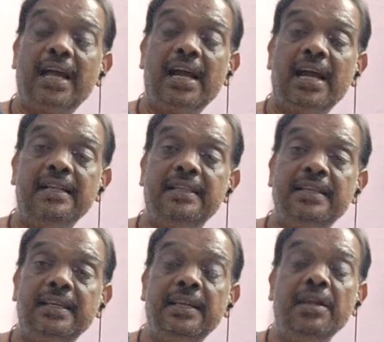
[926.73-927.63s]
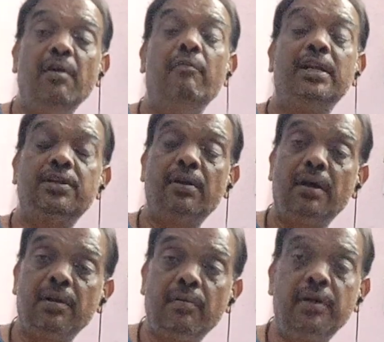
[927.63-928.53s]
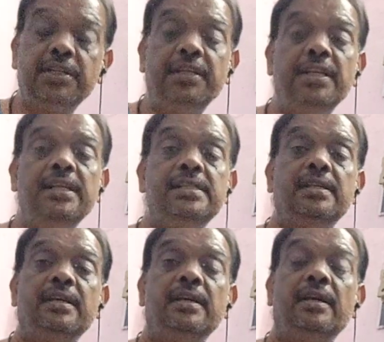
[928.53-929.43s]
add the vector quantities.